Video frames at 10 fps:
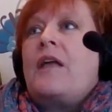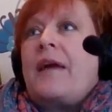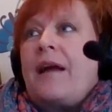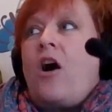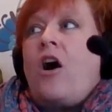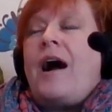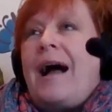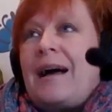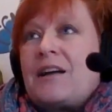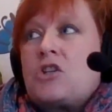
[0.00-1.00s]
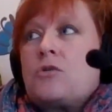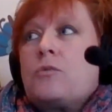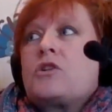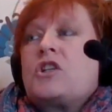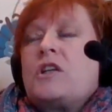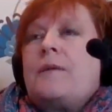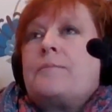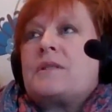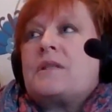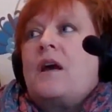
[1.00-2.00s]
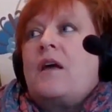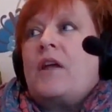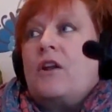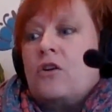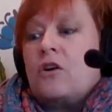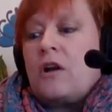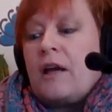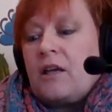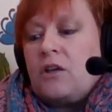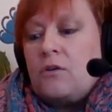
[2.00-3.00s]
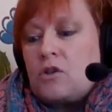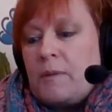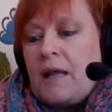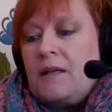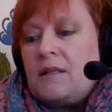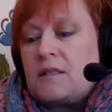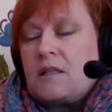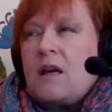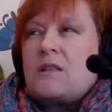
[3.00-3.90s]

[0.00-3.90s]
They are actual ships that look like huge planets.